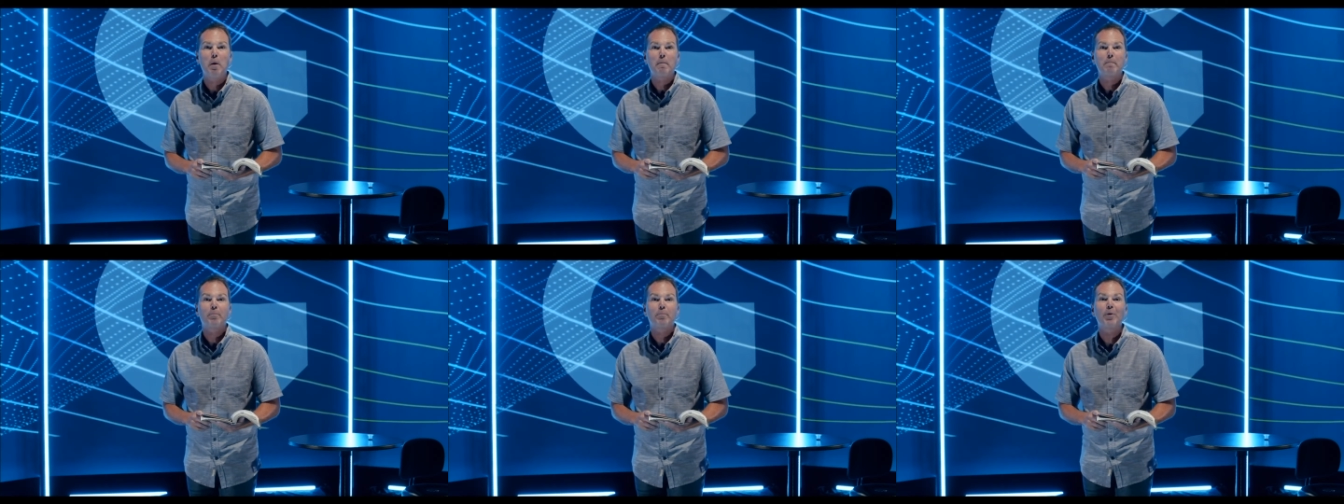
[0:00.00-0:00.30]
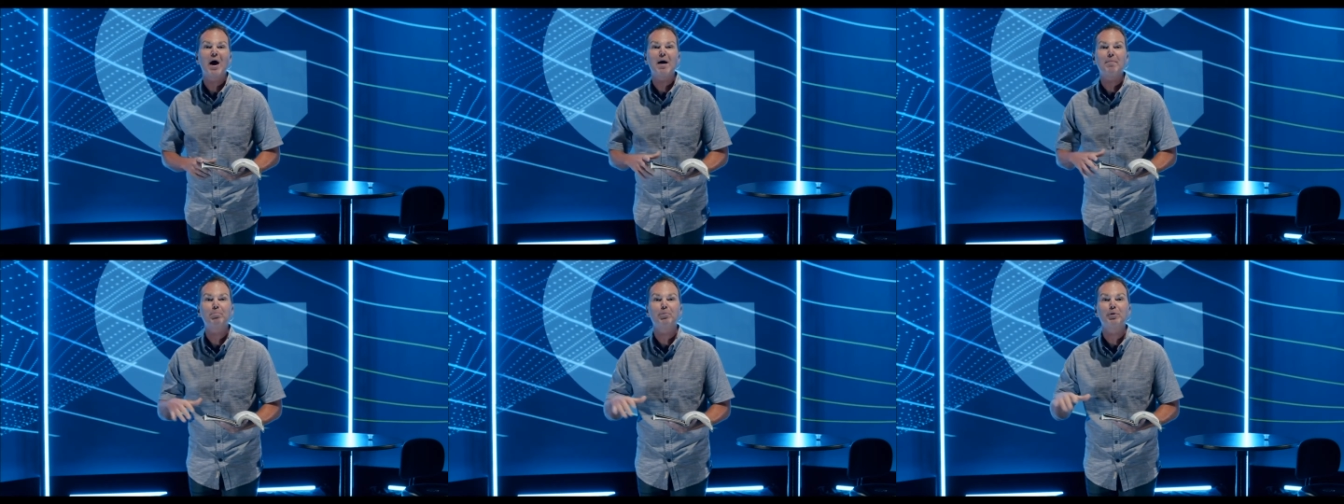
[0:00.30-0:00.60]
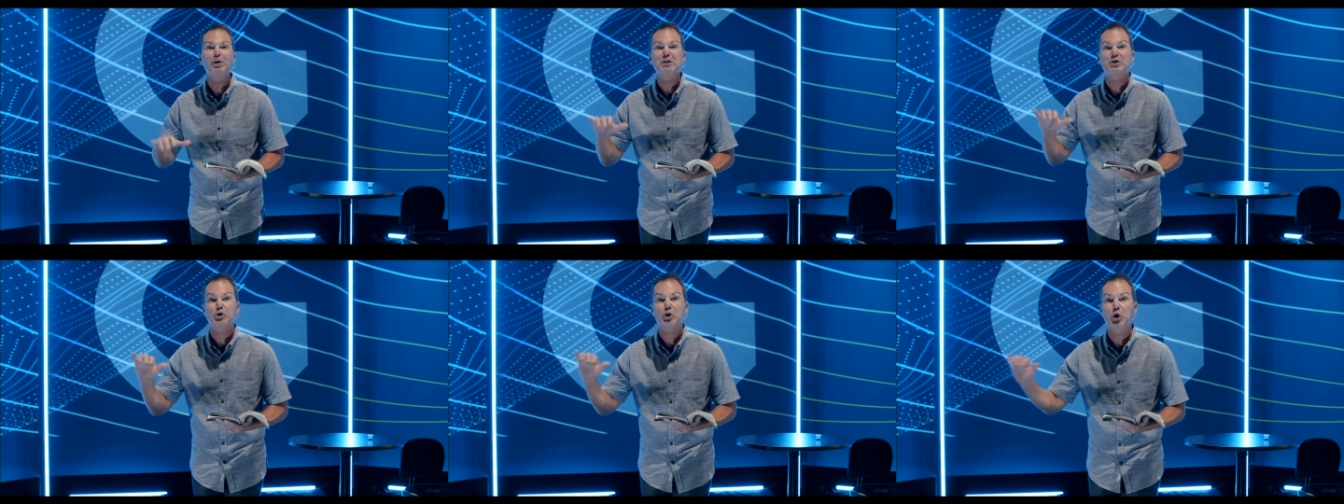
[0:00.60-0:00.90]

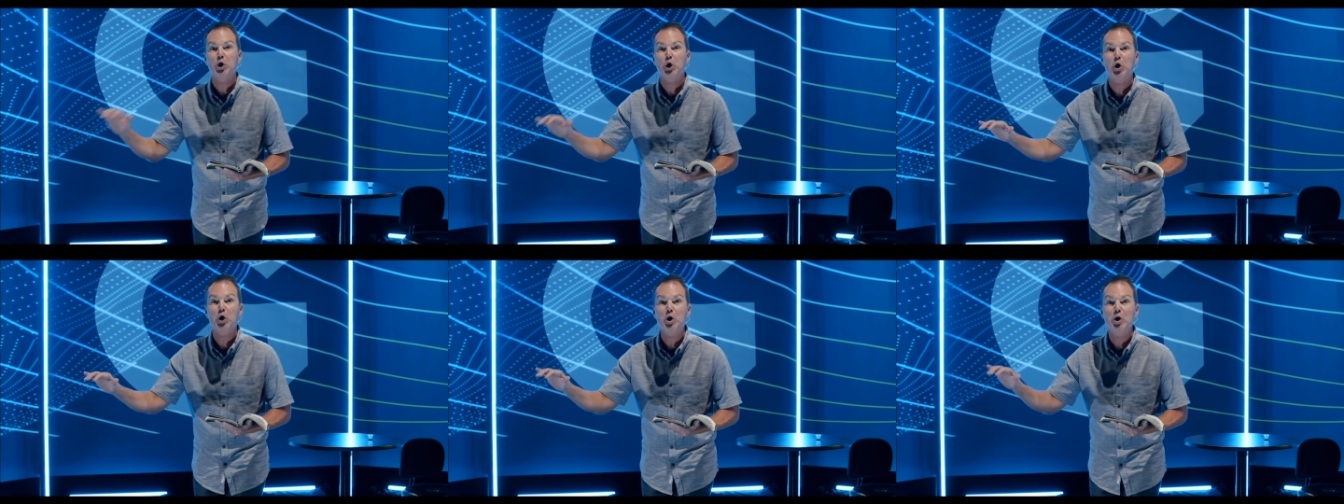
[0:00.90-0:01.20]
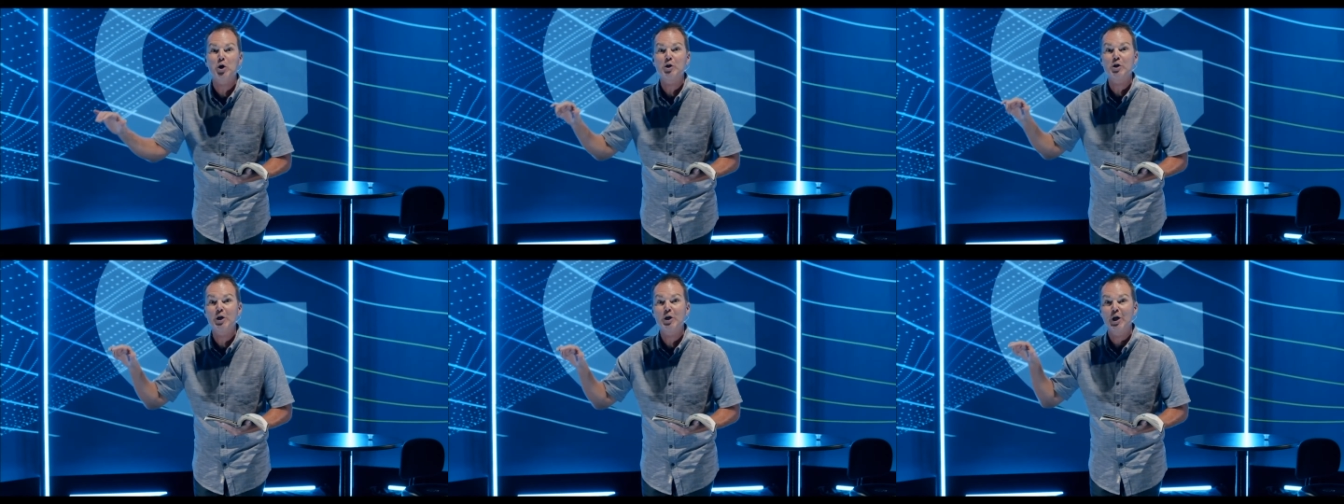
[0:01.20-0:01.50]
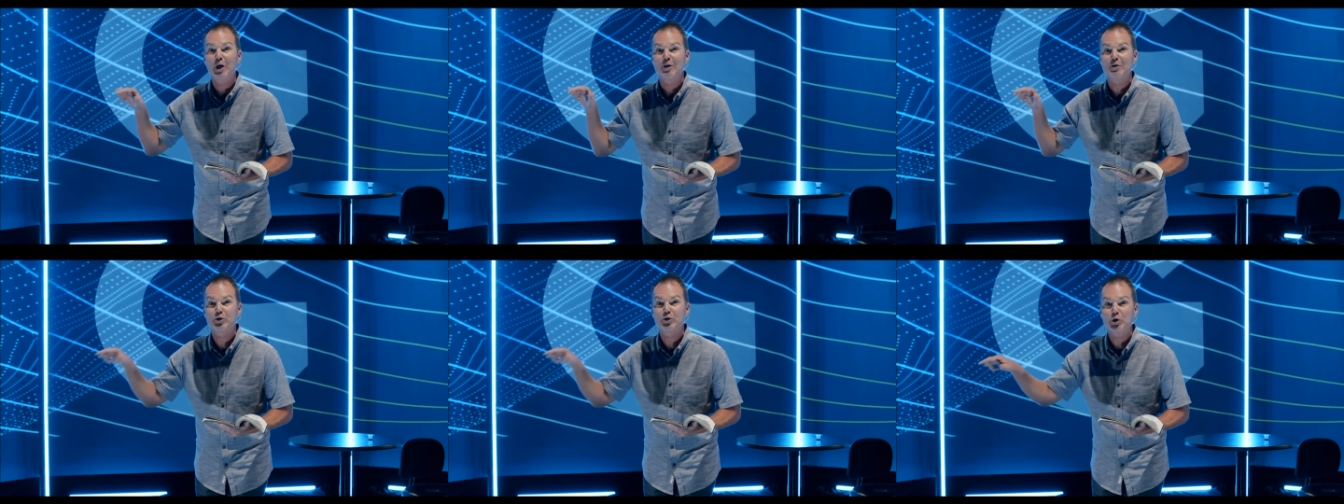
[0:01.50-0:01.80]
probably turned
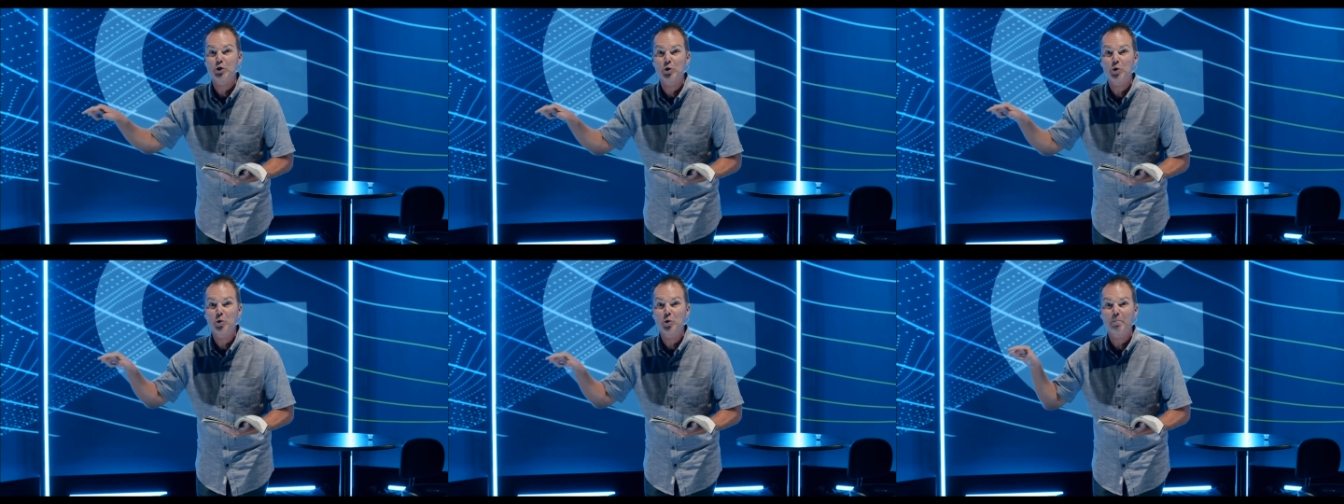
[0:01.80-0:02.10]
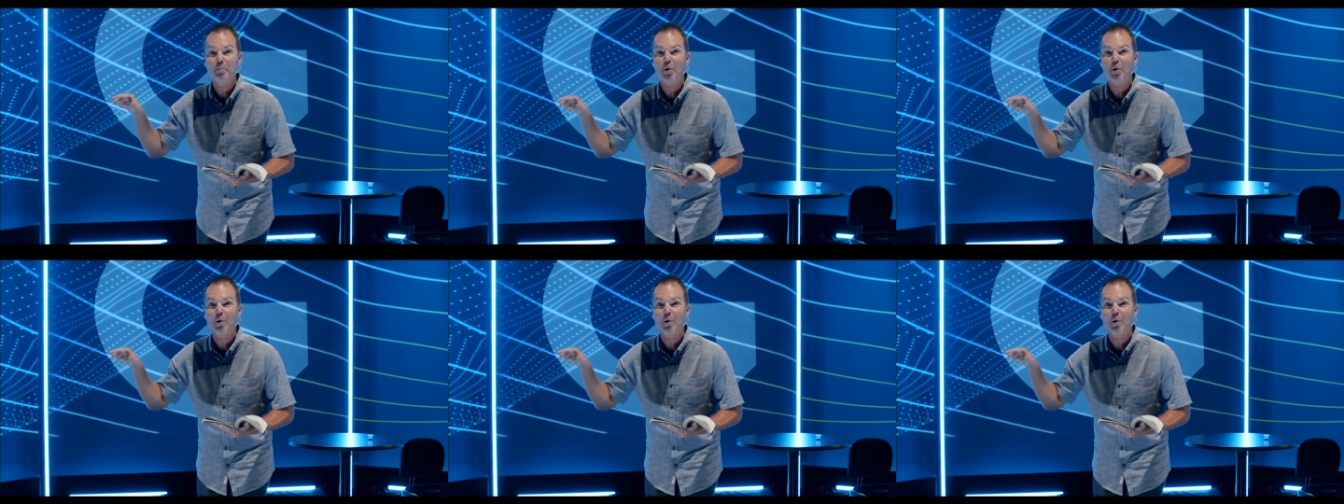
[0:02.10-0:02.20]
to